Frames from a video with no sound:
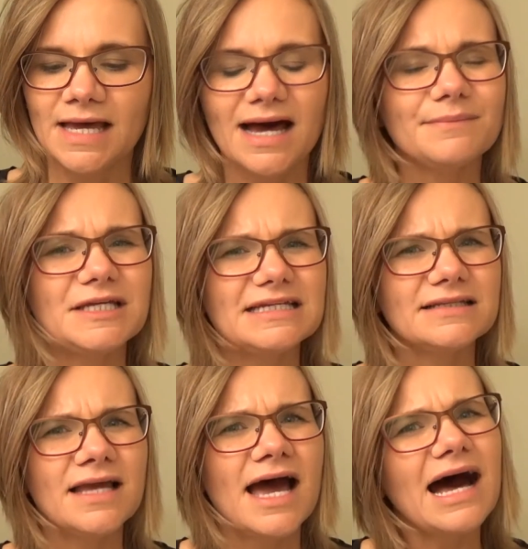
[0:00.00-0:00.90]
I
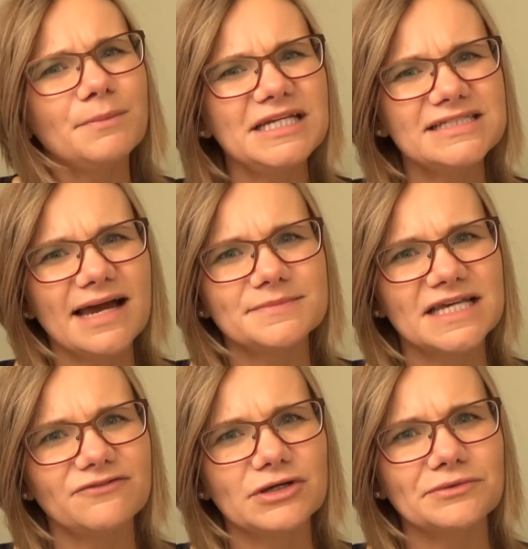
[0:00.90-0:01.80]
mean, how many times
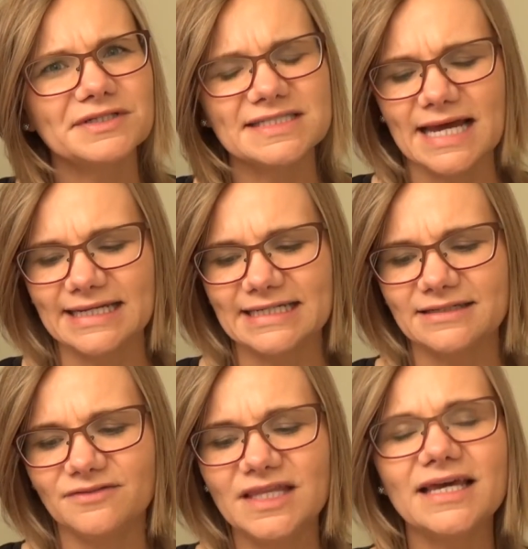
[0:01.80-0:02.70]
have we
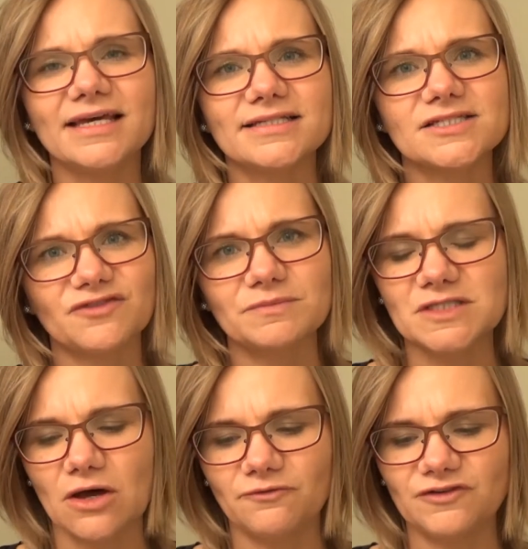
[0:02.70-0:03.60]
recited this from
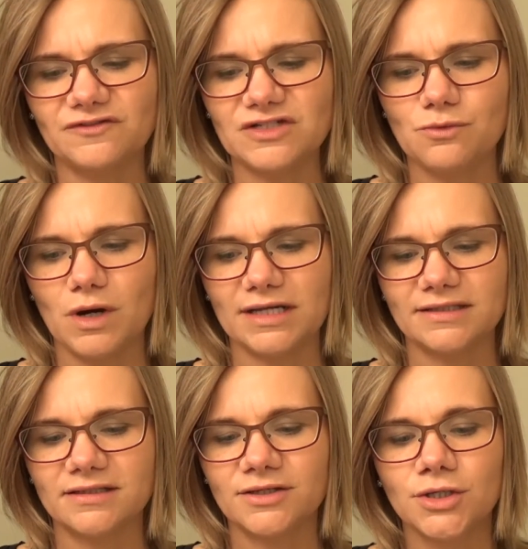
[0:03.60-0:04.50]
Psalm
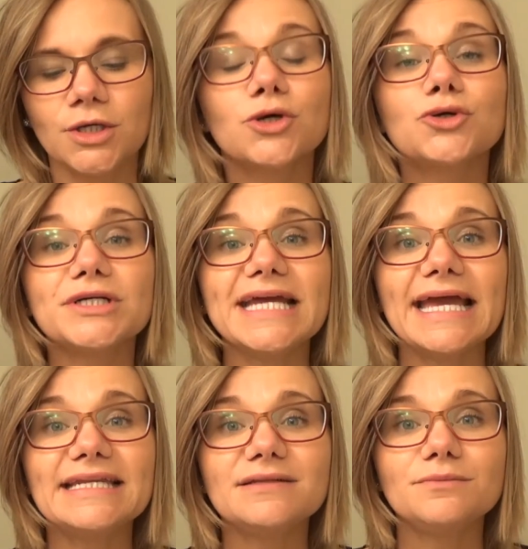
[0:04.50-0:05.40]
51?
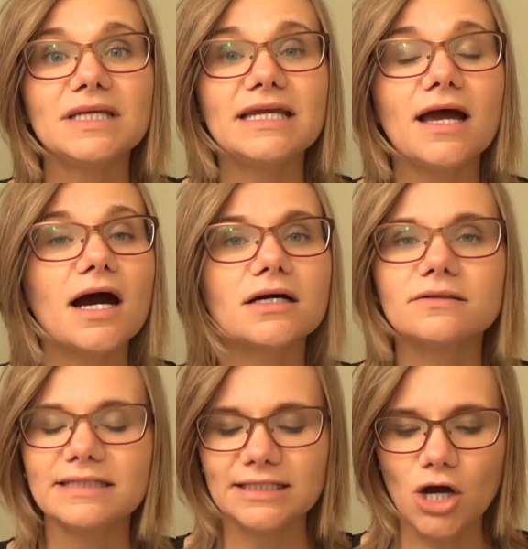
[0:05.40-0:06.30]
Create in me a
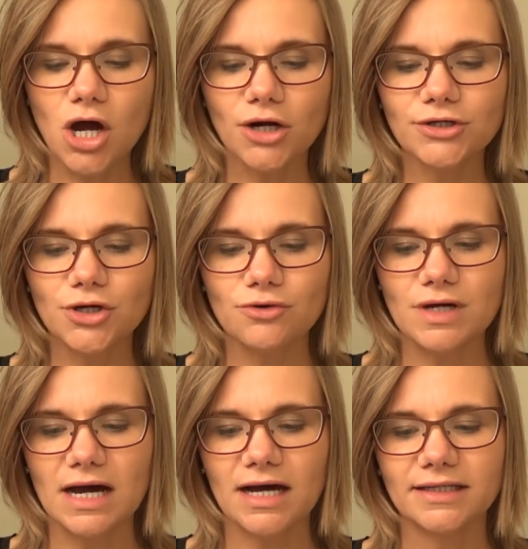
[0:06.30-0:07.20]
clean heart, O
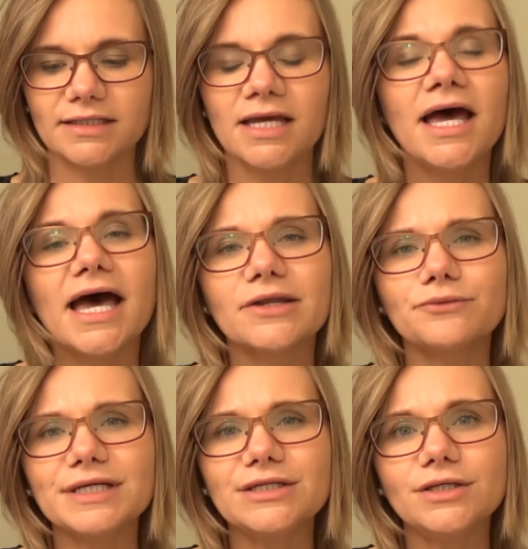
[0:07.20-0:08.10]
God, and
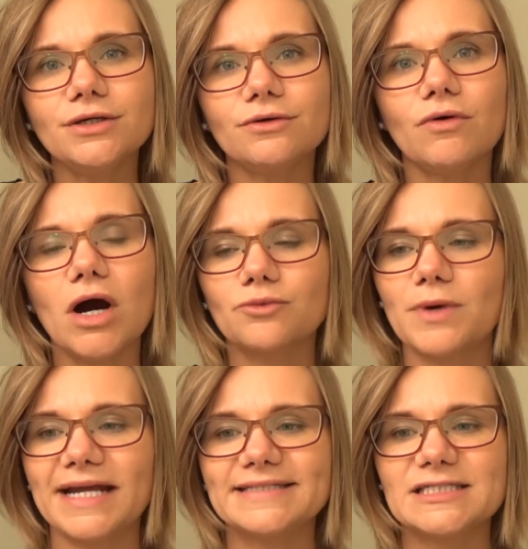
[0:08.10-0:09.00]
renew a
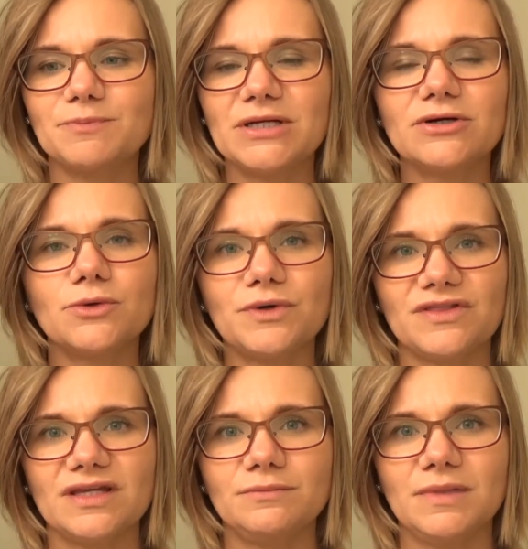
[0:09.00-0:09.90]
right spirit
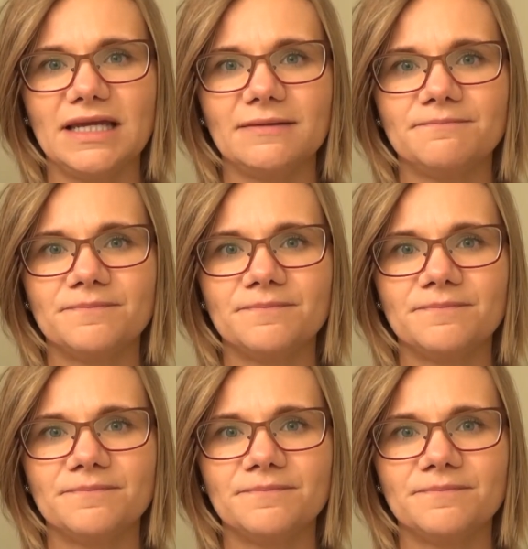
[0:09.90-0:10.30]
within me.